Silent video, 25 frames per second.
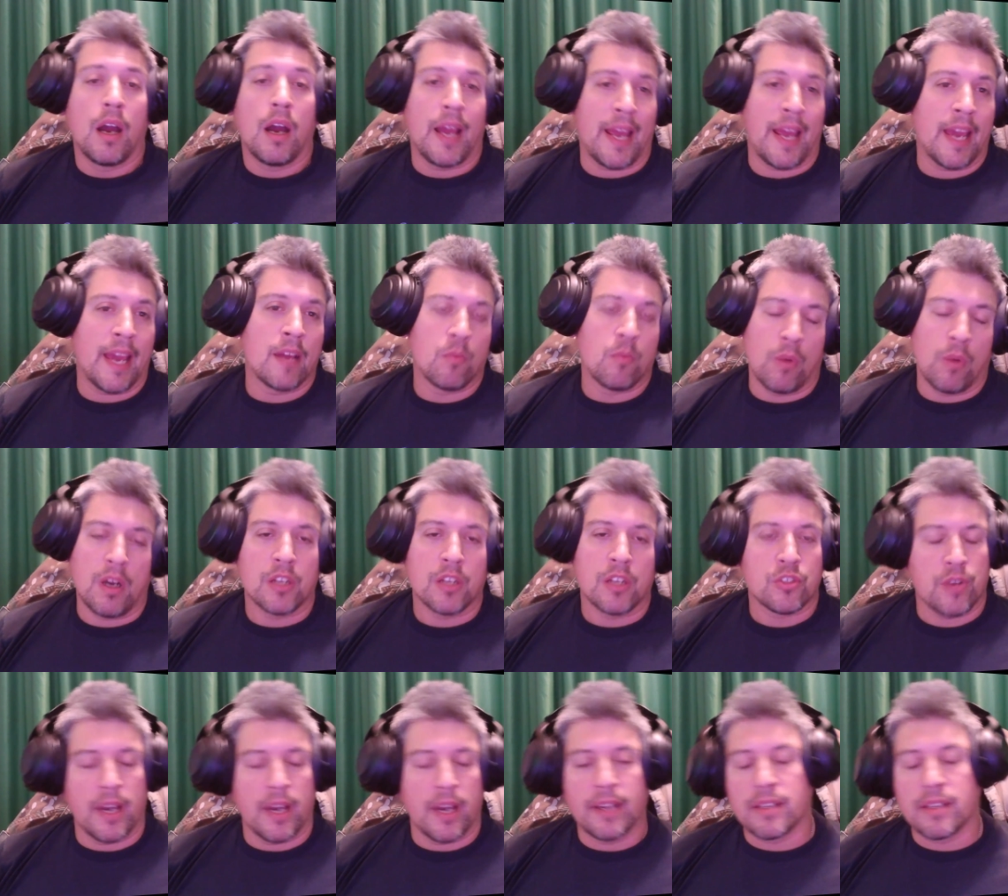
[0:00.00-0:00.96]
and while
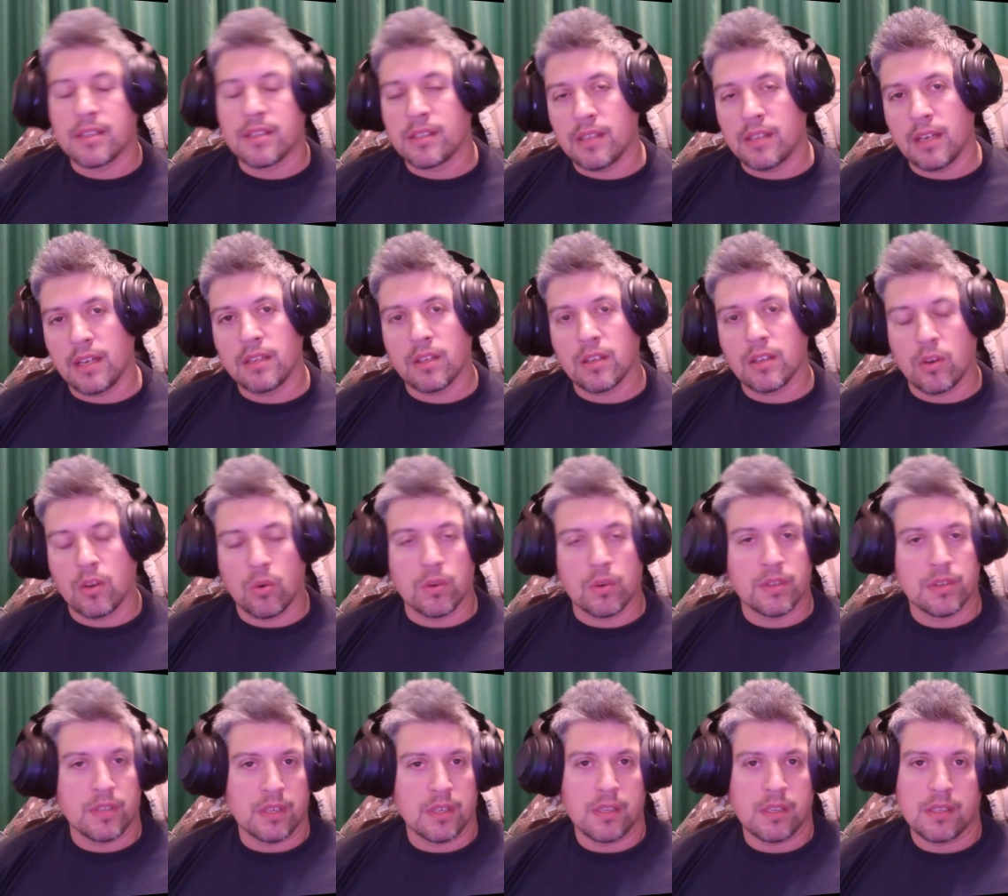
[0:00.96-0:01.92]
trying to stay the
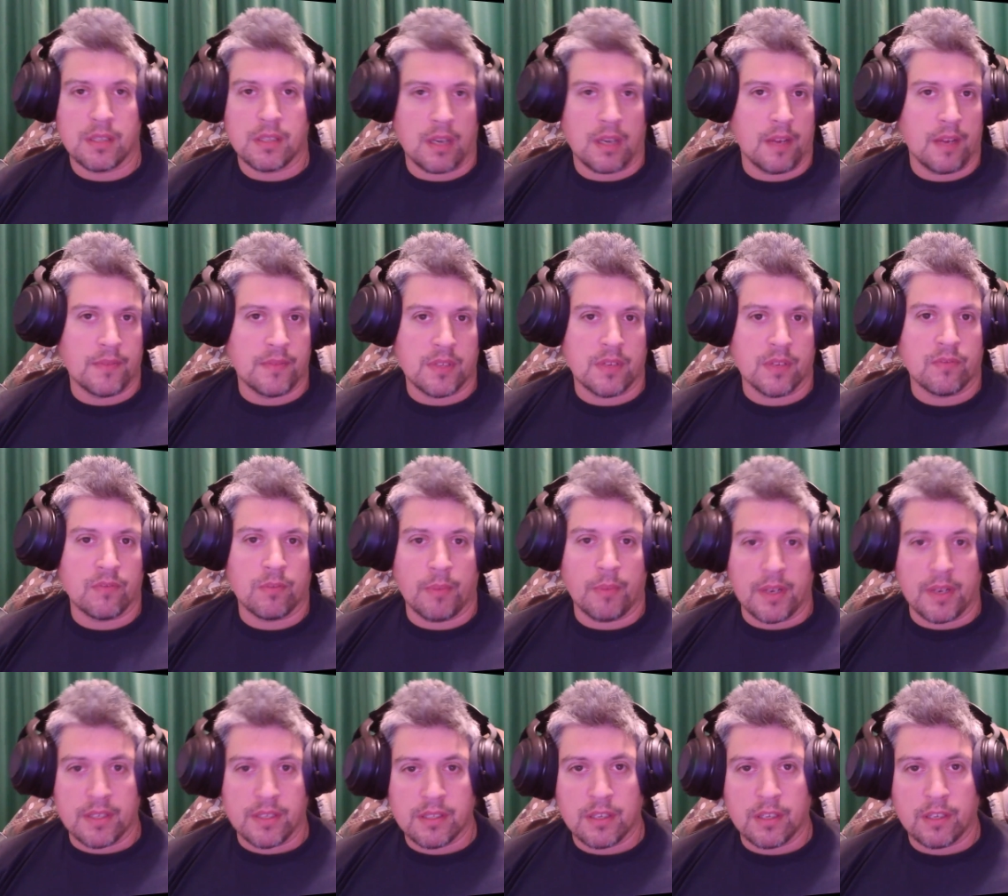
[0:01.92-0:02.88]
courses that I've set for
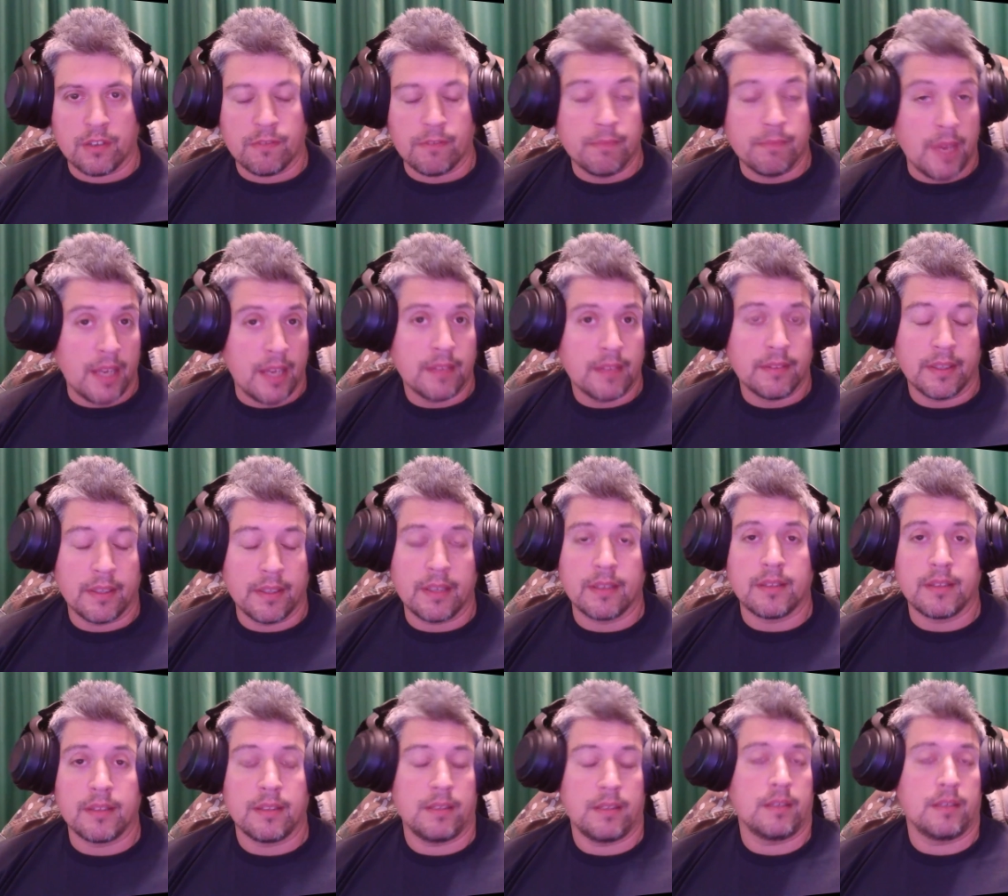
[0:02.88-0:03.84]
myself, mainly
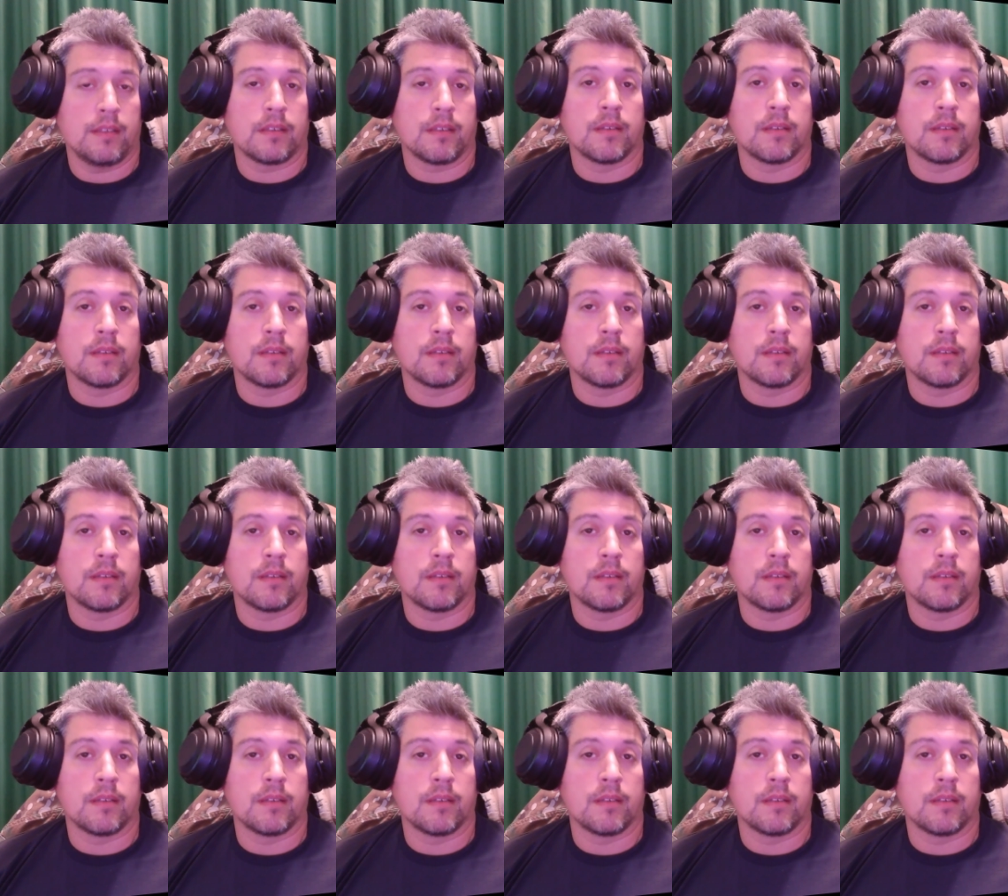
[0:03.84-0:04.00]
the